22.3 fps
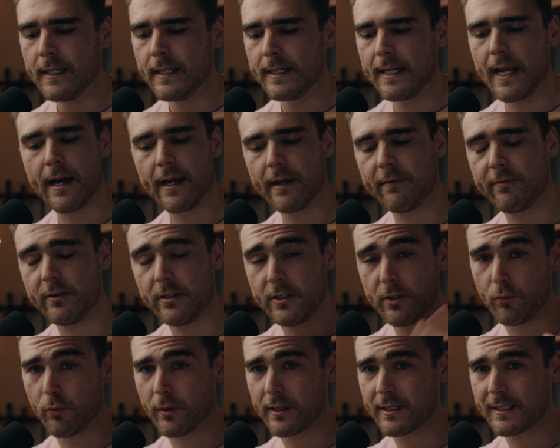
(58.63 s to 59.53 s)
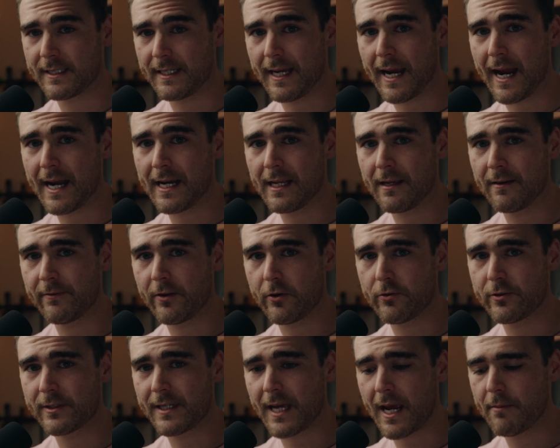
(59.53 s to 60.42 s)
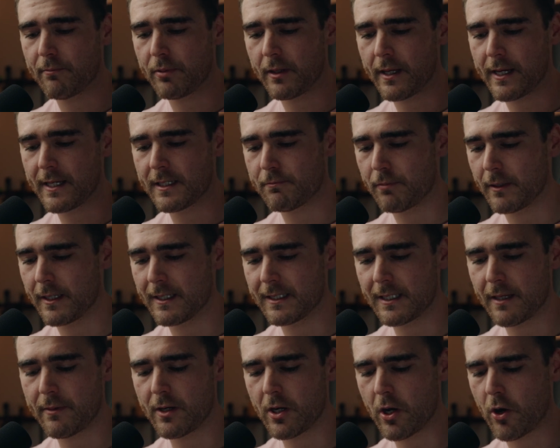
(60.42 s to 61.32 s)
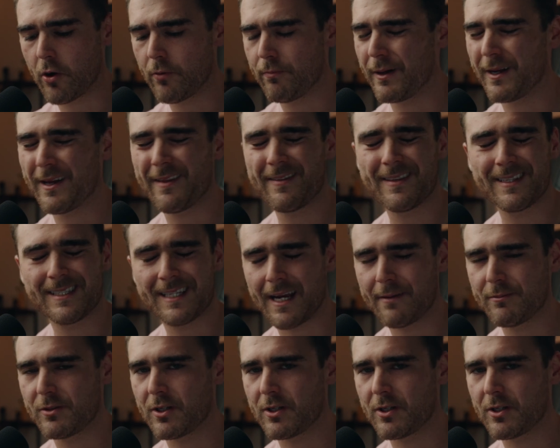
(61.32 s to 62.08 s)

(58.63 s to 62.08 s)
Now, if you do want to see any of those gameplays, please let me know, but at the same